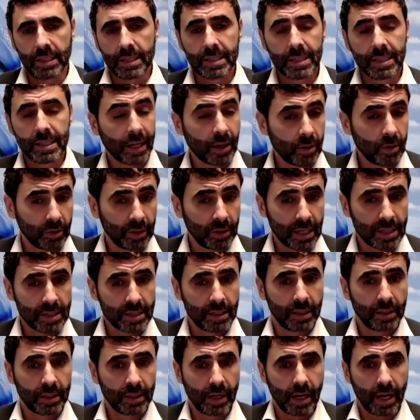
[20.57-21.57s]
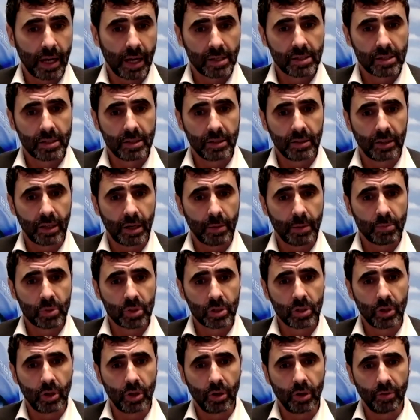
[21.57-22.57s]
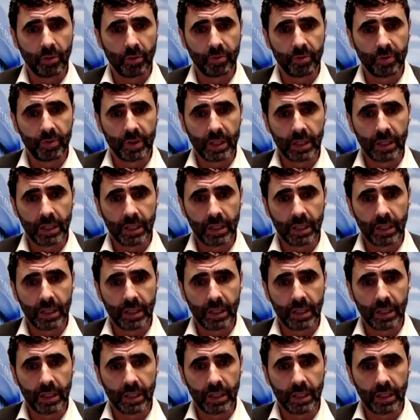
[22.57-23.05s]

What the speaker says: second asset class in terms of